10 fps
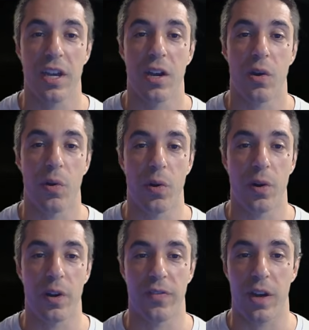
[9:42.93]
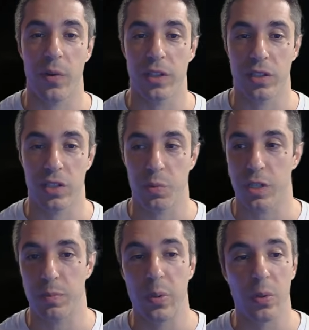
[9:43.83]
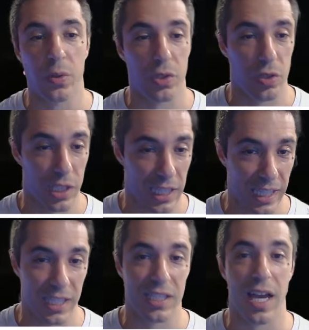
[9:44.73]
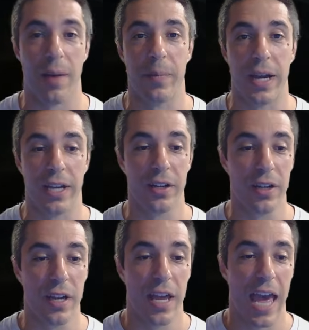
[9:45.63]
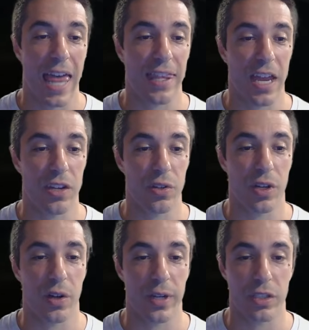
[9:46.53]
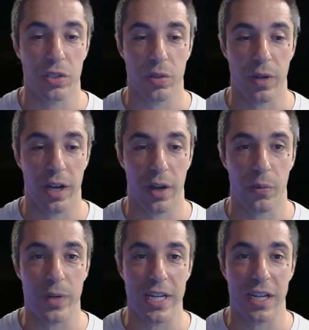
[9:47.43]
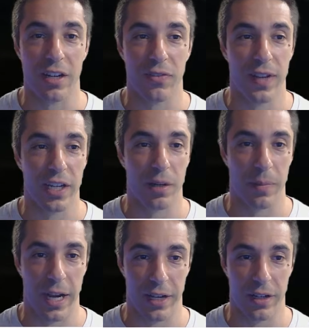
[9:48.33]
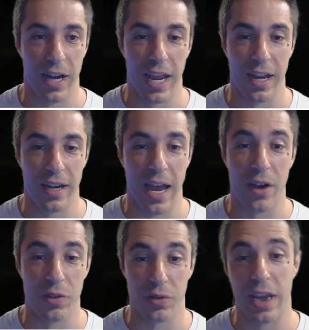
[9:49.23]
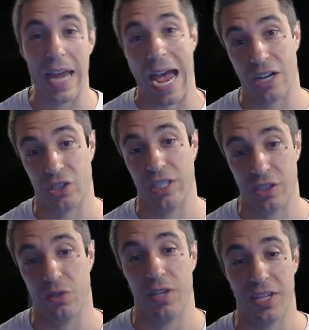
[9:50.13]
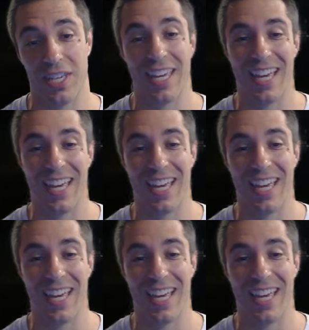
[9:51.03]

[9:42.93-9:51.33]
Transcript: or if I want to switch pools, you just click Stop Miner, and then you go into Reconfigure Miner, and now you can actually do this.